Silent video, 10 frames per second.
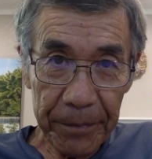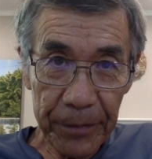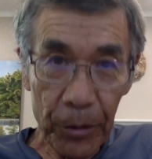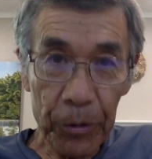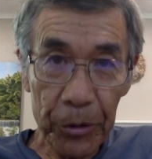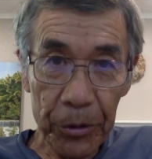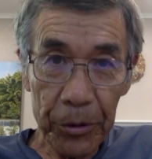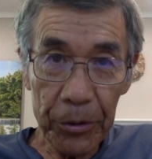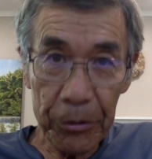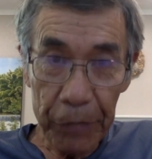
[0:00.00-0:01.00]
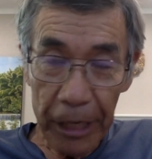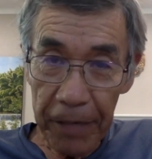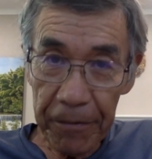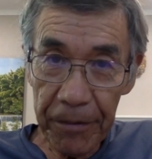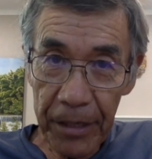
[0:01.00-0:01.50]
on Google
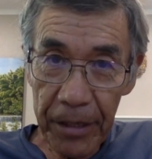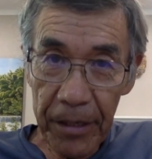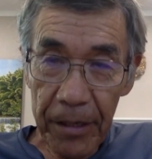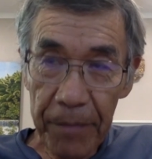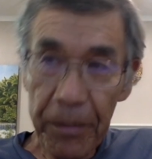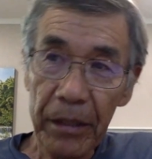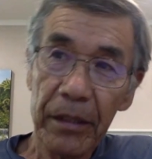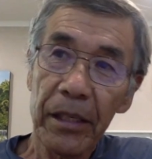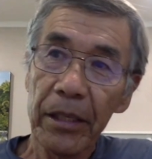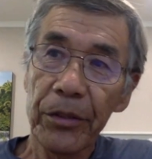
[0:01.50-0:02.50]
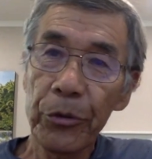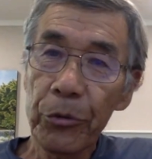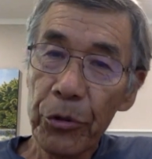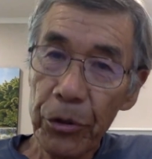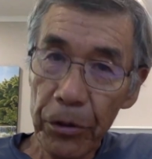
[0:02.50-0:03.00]
Drive, that
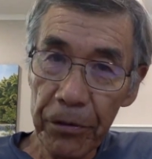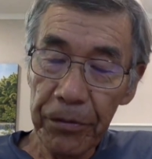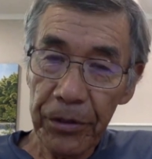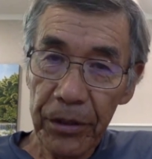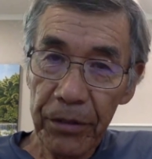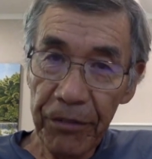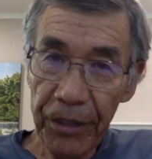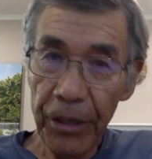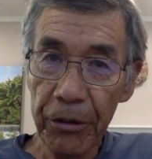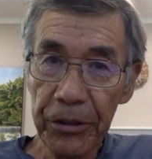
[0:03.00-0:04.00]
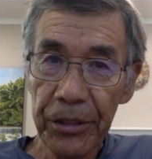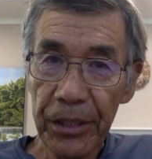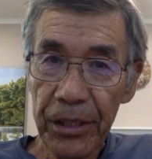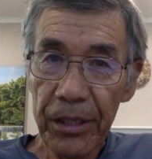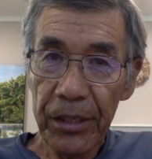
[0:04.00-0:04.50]
YouTube videos
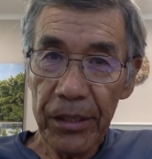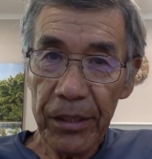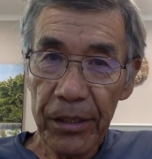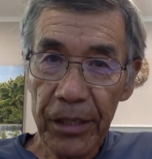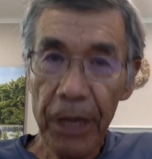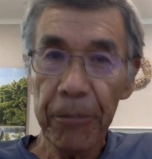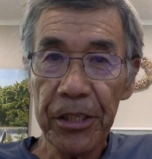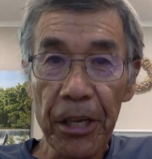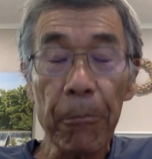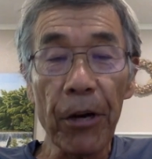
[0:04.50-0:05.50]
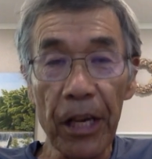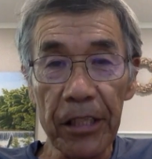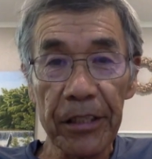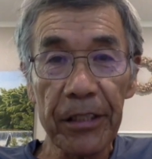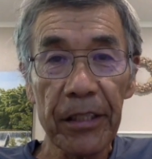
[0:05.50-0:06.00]
can be
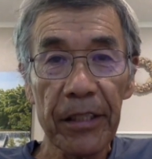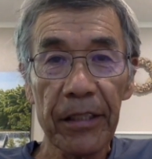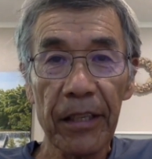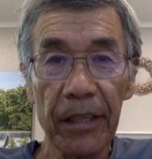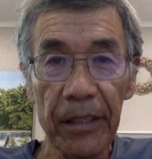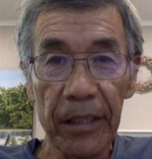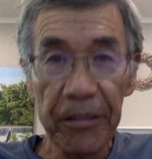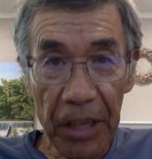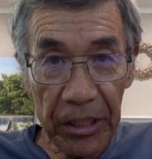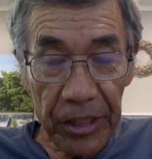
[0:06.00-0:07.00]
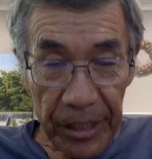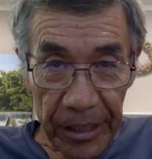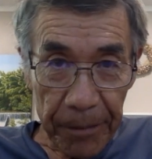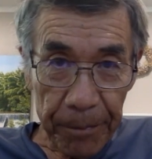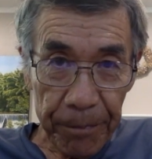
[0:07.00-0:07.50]
summarized
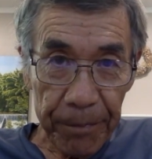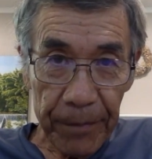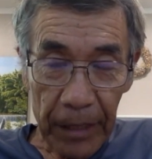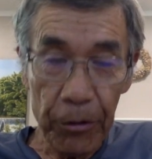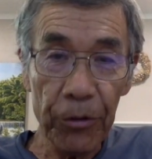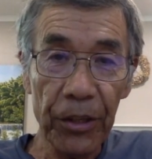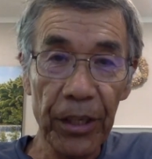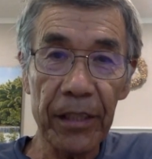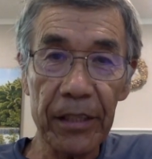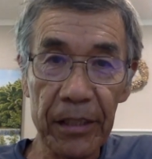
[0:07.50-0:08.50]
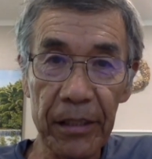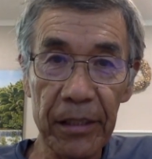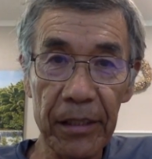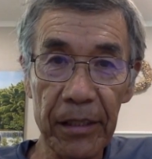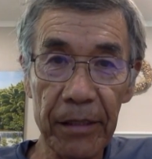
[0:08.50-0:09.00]
eventually. I don't think it's
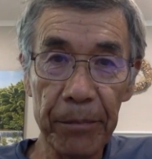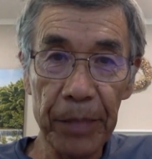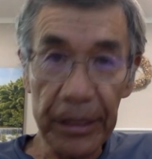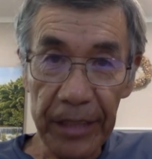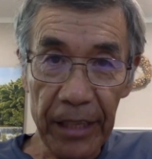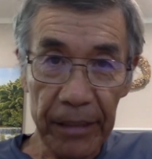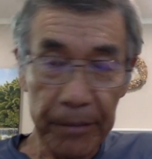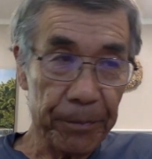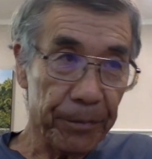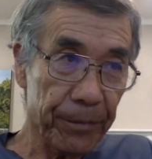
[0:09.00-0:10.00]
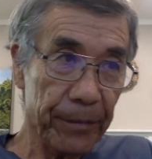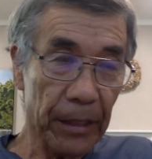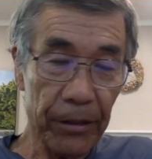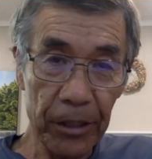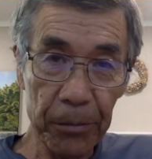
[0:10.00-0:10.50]
being done
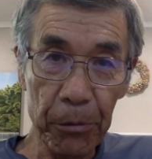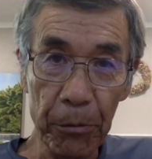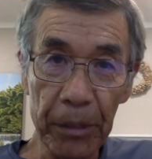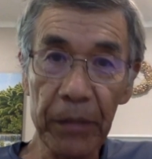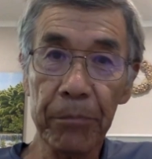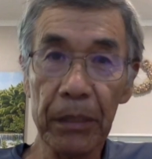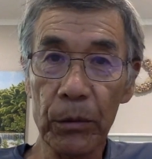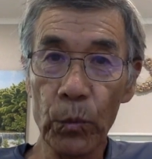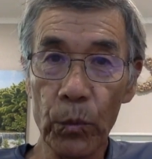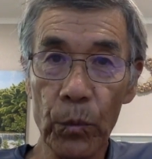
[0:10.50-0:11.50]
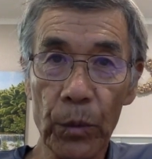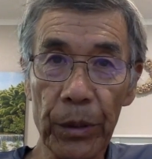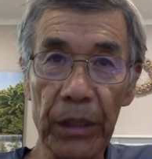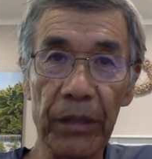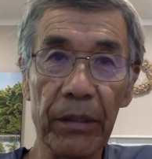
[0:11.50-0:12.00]
at this moment, but
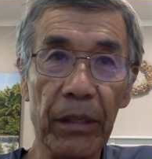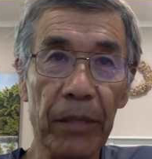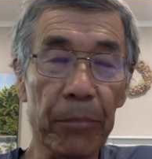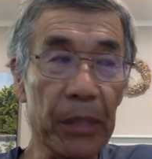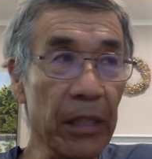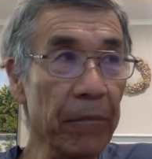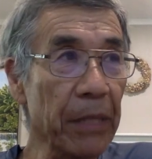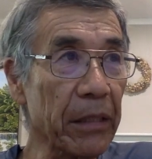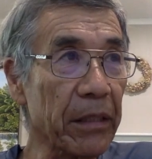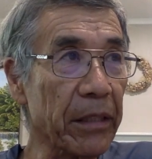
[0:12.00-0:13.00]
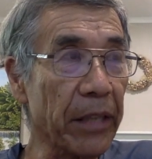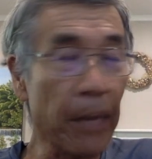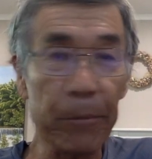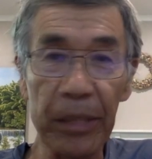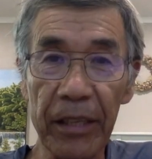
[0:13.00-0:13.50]
I believe that
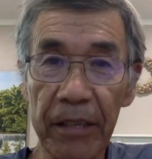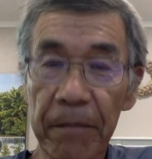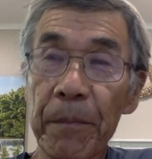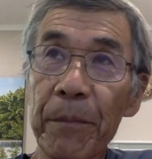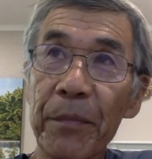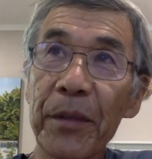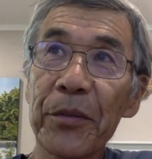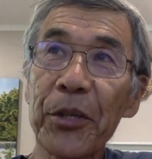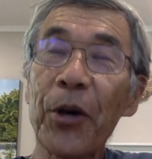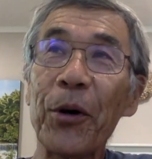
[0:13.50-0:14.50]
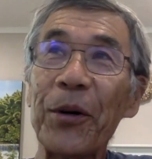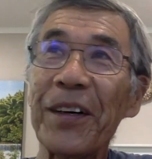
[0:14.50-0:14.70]
can be done. So